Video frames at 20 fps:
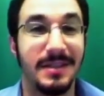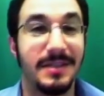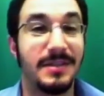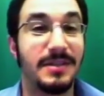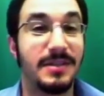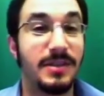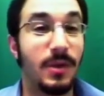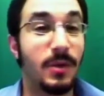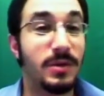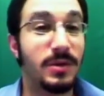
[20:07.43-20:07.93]

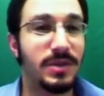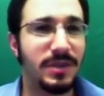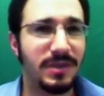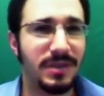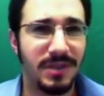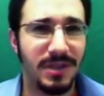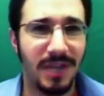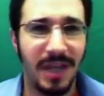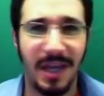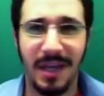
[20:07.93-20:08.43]
social
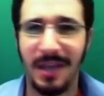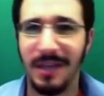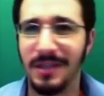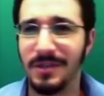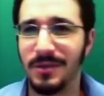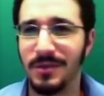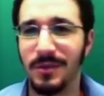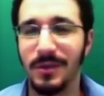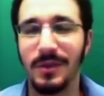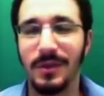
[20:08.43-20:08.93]

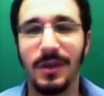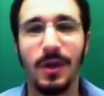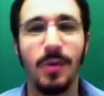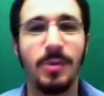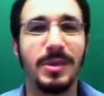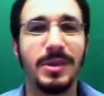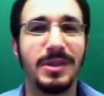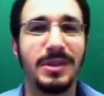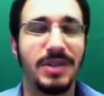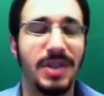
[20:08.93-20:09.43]
change or
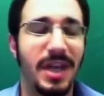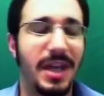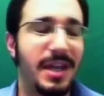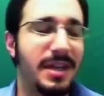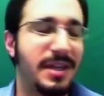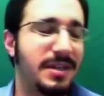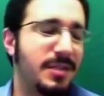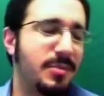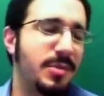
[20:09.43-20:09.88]
global change,